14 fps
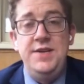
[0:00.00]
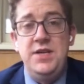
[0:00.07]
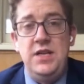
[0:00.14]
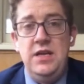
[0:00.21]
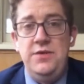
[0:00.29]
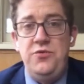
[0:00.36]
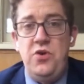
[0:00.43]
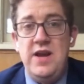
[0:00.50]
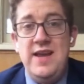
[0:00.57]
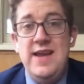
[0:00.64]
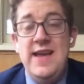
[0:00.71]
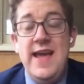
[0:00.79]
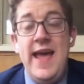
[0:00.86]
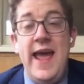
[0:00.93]
delivery,
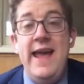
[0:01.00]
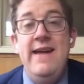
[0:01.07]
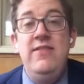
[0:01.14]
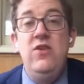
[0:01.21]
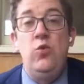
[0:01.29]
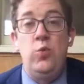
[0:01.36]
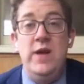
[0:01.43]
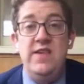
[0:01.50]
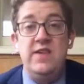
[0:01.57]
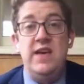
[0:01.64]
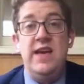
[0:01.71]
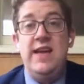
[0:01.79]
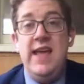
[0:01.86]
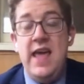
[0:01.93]
and the risk,
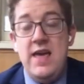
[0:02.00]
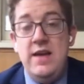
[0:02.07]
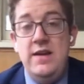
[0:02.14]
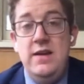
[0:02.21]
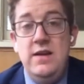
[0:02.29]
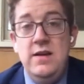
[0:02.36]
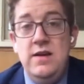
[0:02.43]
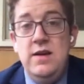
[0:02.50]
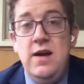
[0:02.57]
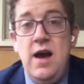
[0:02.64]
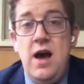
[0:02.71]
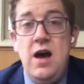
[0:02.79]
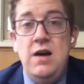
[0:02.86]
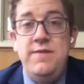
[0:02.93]
again,
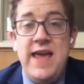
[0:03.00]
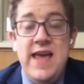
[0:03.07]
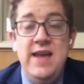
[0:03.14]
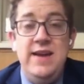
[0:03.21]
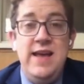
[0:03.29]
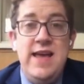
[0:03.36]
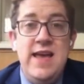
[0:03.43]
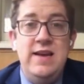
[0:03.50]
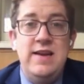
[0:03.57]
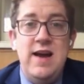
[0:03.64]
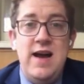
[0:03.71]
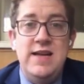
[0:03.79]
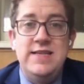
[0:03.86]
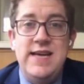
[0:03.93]
of hand to hand
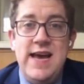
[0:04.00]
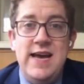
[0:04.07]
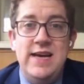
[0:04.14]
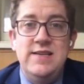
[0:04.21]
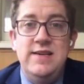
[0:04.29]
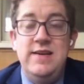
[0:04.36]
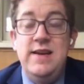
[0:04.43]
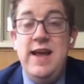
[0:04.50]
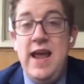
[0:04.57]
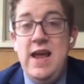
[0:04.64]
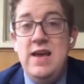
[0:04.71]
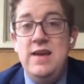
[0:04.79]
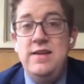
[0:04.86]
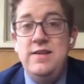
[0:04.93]
contact
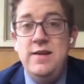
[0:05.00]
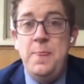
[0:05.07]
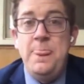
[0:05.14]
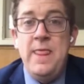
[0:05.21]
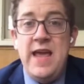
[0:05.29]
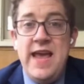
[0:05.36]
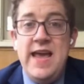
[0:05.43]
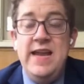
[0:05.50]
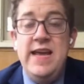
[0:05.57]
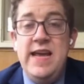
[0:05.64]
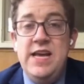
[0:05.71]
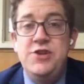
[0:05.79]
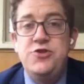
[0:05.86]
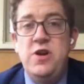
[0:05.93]
and hand to
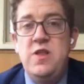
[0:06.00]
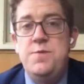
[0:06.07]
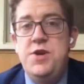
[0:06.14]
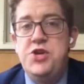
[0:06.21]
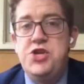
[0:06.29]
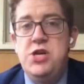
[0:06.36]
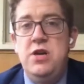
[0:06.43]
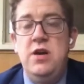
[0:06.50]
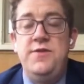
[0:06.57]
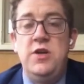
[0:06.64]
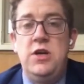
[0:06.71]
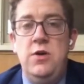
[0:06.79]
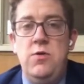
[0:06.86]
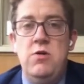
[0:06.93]
hand transmission of the
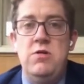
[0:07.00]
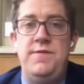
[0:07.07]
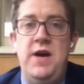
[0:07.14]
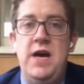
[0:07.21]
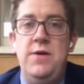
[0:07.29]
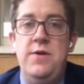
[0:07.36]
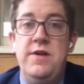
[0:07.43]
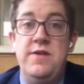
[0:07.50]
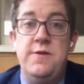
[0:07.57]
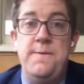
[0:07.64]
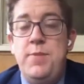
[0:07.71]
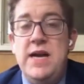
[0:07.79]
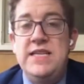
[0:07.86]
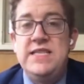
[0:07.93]
coronavirus.
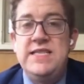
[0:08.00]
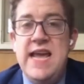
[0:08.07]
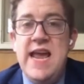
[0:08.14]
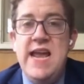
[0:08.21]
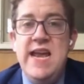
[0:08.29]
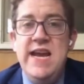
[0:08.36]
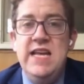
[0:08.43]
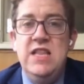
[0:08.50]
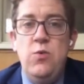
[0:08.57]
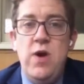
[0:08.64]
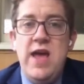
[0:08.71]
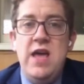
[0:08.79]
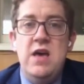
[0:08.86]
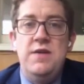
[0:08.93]
By standing in the
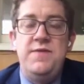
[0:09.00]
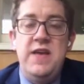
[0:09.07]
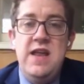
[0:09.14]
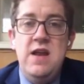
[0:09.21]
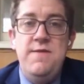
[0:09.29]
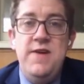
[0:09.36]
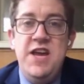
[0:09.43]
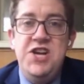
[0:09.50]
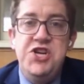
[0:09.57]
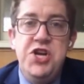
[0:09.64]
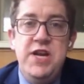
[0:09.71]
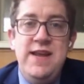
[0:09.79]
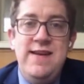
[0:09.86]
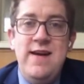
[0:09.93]
way of
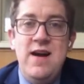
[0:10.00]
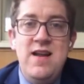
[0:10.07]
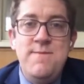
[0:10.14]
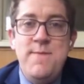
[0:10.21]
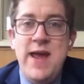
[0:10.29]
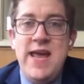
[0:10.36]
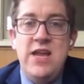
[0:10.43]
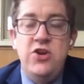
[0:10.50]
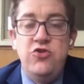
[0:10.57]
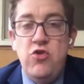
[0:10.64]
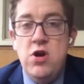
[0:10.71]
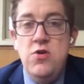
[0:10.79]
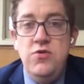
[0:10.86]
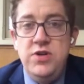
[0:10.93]
innovation in unmanned
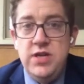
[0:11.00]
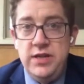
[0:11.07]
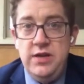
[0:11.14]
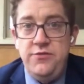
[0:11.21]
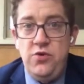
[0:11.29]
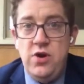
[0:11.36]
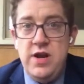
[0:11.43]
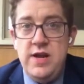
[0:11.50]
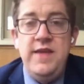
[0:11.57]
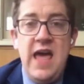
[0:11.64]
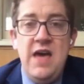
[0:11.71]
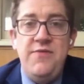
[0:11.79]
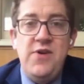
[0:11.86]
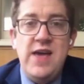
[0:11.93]
drone delivery, the
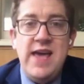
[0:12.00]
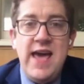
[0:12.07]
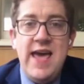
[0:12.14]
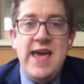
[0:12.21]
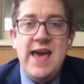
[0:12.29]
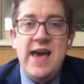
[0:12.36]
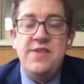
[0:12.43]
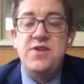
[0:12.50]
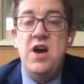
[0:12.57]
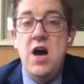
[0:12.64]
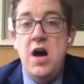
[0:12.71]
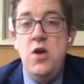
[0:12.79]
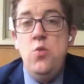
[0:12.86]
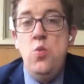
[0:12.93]
FAA has
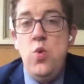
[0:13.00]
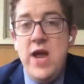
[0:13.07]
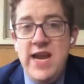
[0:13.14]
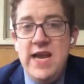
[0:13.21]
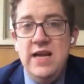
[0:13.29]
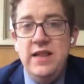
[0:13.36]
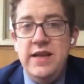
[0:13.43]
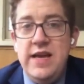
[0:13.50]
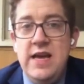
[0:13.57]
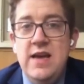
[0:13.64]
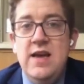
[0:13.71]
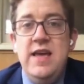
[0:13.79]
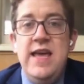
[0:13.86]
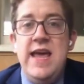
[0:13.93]
unwittingly
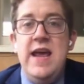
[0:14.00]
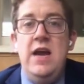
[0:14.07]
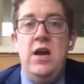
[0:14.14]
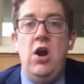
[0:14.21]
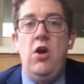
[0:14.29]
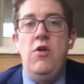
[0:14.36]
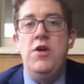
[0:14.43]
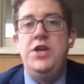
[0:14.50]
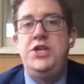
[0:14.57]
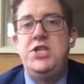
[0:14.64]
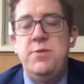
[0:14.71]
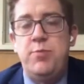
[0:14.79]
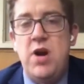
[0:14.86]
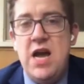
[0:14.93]

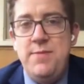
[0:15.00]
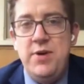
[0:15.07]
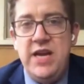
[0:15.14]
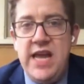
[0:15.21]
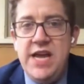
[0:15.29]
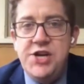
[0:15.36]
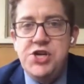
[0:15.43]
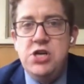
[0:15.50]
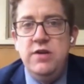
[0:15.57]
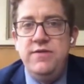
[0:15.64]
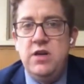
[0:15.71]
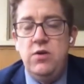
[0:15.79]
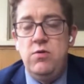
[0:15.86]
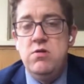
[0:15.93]
encouraged the propagation of
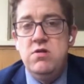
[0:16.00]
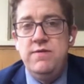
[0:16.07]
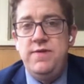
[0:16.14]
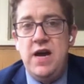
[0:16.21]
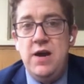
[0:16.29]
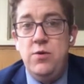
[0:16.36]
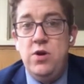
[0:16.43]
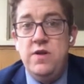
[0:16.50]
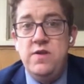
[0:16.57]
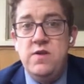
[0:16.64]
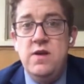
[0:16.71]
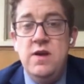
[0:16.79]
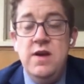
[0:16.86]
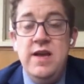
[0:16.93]
the
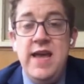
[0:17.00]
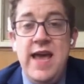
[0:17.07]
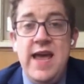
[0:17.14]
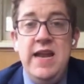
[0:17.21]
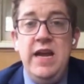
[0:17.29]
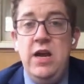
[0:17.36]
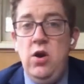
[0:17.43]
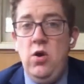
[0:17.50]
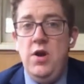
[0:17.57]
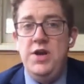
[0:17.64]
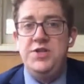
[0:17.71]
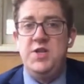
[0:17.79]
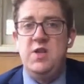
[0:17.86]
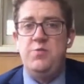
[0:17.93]
coronavirus and
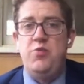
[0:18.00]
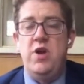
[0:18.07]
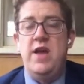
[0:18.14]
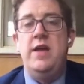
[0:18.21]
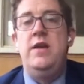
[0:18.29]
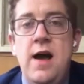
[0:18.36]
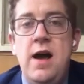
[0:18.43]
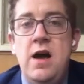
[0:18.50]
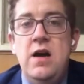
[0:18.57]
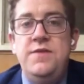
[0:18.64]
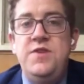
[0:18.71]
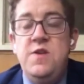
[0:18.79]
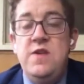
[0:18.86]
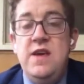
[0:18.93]
encouraged the spread of
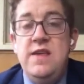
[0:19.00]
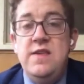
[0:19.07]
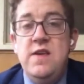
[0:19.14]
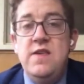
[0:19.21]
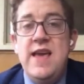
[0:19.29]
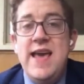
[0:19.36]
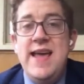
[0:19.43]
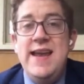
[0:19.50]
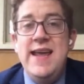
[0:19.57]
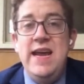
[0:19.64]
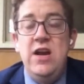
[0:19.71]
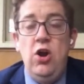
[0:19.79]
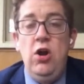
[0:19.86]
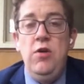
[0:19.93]
diseases and
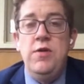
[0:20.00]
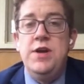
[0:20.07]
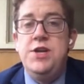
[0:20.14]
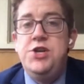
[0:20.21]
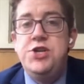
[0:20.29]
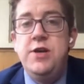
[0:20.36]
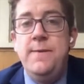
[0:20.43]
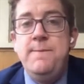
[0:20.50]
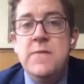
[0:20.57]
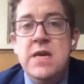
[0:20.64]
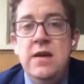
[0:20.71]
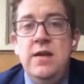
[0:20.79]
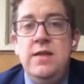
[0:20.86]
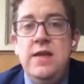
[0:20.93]
encouraged
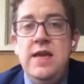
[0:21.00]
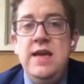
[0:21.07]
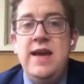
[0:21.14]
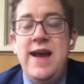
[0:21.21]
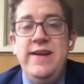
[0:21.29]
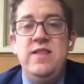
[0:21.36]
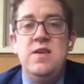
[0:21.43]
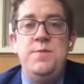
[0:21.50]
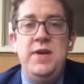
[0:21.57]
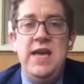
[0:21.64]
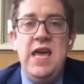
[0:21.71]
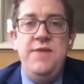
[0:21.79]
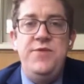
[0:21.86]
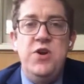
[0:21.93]
the kinds of
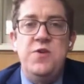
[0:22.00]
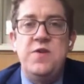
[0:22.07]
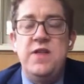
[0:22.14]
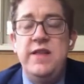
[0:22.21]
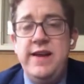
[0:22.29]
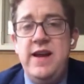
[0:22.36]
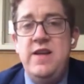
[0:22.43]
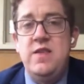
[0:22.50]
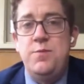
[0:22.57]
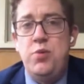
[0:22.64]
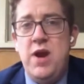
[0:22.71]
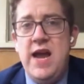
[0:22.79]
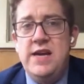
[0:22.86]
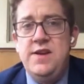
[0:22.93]
behaviors and the kinds of
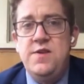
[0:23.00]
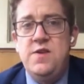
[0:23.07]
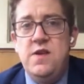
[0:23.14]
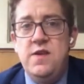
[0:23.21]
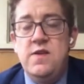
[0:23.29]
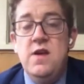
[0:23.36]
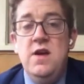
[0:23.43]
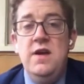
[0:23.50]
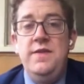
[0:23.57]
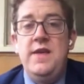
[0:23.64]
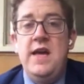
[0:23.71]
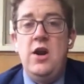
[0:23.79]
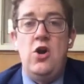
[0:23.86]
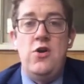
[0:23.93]
practices
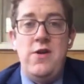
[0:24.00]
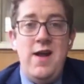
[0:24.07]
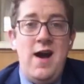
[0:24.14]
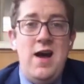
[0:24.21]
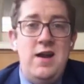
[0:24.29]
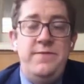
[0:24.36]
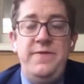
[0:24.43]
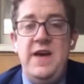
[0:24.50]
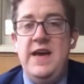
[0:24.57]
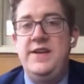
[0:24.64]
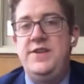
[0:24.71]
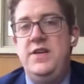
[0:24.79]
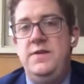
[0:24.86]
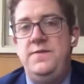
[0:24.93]
that are not, in
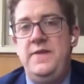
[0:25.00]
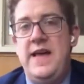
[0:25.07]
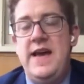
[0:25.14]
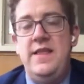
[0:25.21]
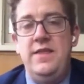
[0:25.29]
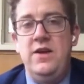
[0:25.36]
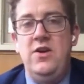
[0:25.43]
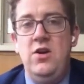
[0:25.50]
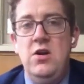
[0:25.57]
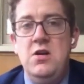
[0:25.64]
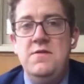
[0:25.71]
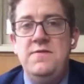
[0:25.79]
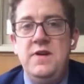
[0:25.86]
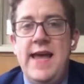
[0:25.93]
fact, going to flatten the
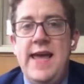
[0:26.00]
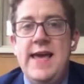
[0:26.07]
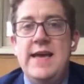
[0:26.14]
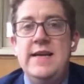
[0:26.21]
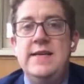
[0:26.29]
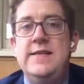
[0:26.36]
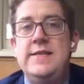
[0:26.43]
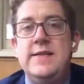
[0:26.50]
curve and